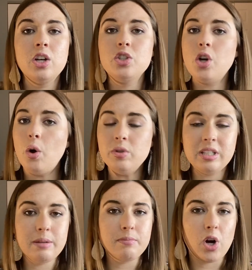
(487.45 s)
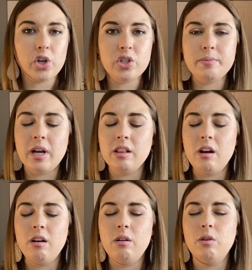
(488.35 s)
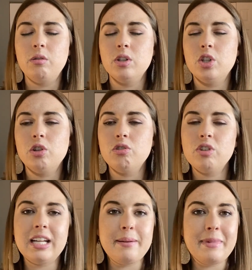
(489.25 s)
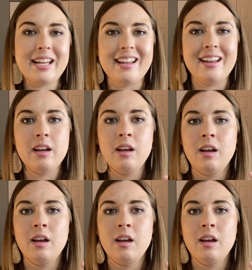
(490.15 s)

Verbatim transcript: toasted marshmallow, creamy.